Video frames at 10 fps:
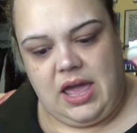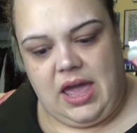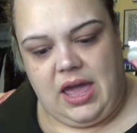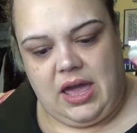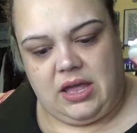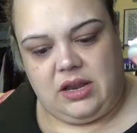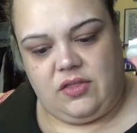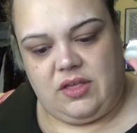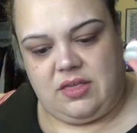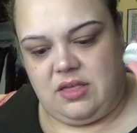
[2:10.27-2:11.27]
and
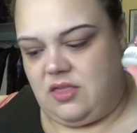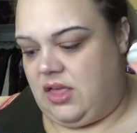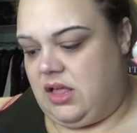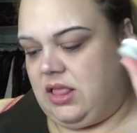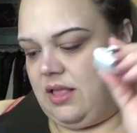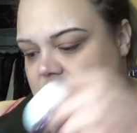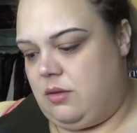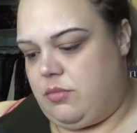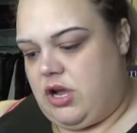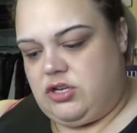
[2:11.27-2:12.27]
this is the
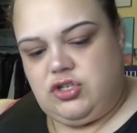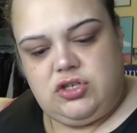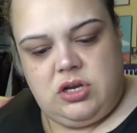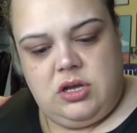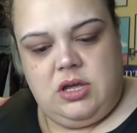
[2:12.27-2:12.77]
cleansing brush.